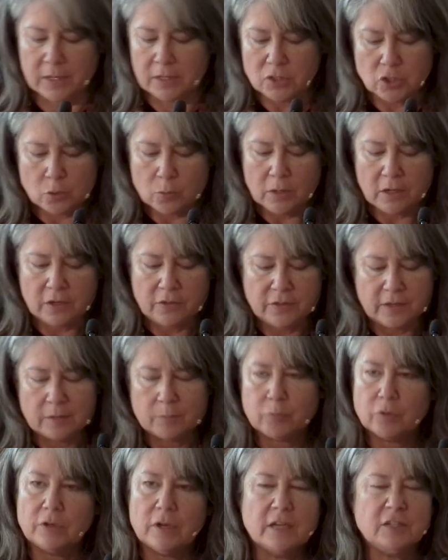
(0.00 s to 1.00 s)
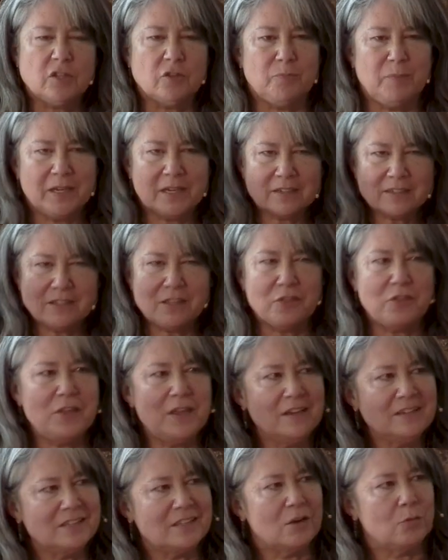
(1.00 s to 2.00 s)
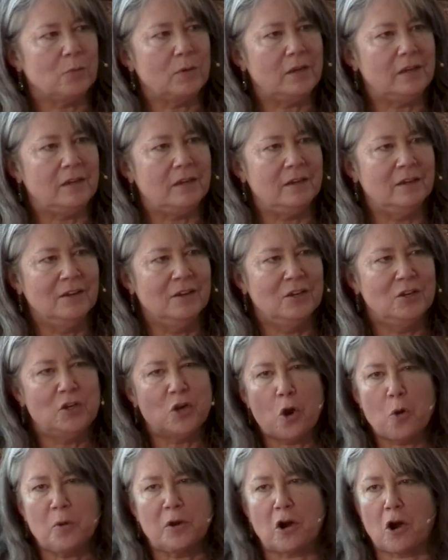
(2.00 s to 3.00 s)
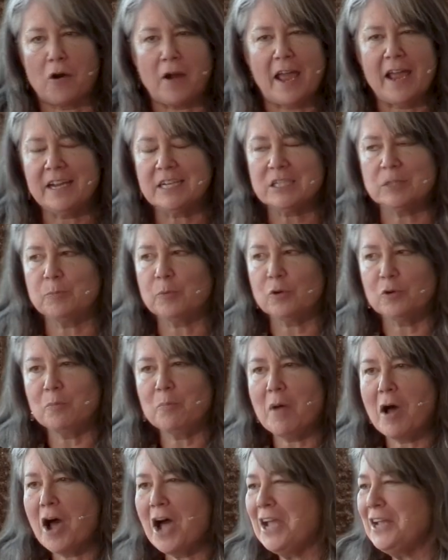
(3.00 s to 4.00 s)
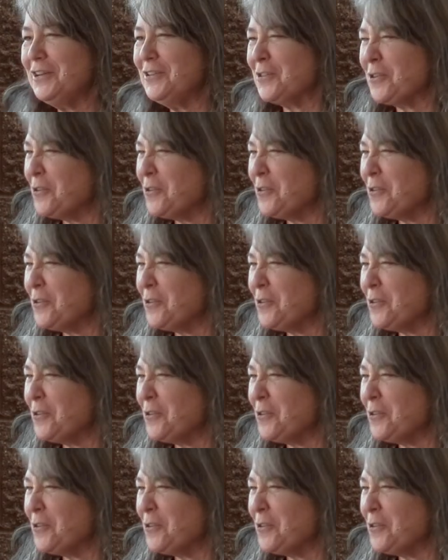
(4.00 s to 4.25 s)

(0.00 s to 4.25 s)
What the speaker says: can do anything productive because the things that we know in our expert mind,